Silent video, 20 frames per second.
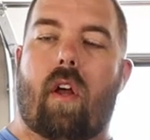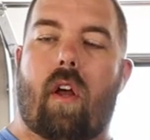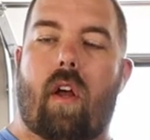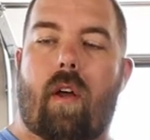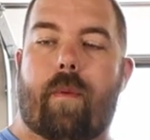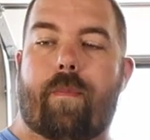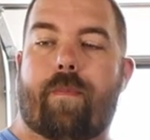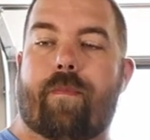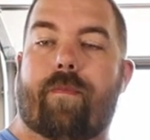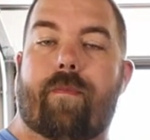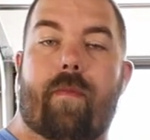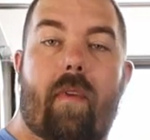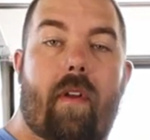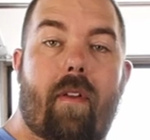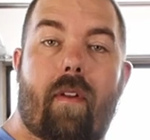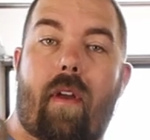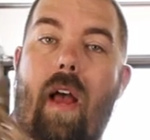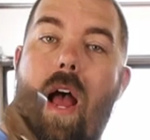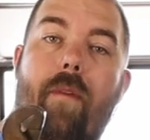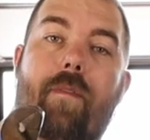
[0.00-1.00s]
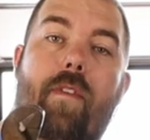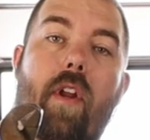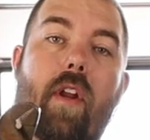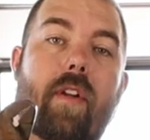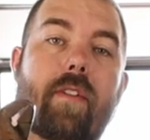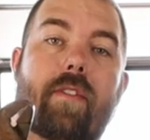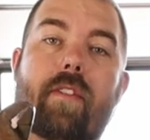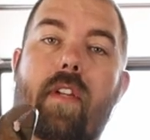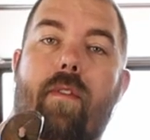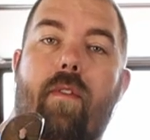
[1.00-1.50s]
I've
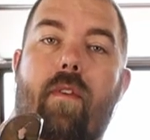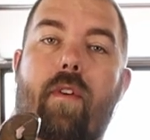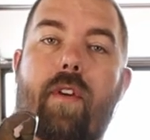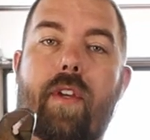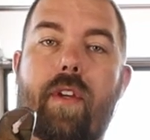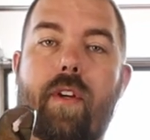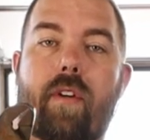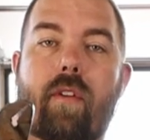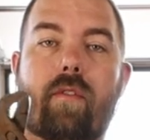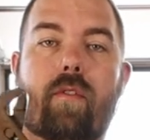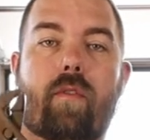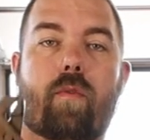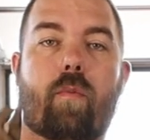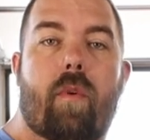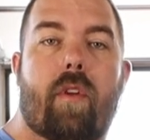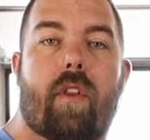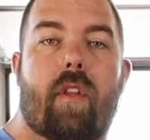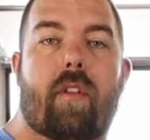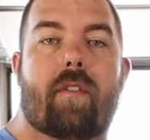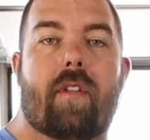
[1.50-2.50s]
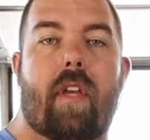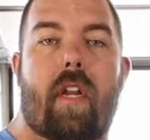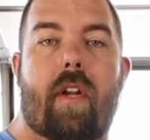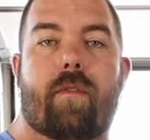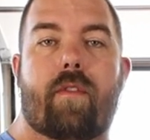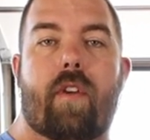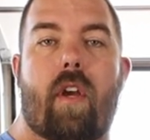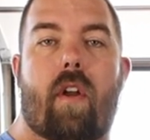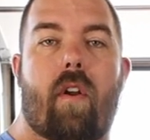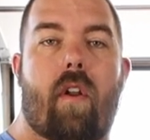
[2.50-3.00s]
done it several years with a set
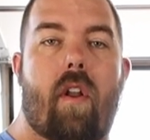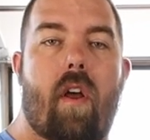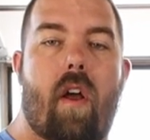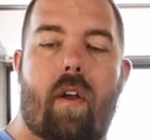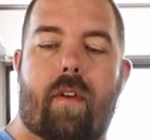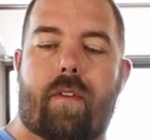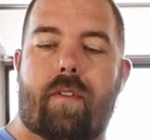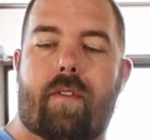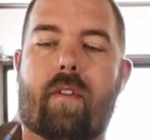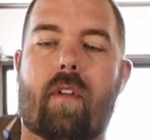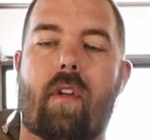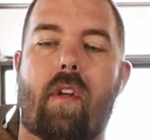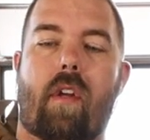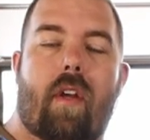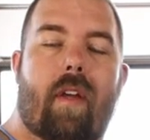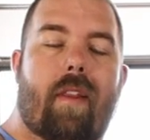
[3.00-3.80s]
of channel locks.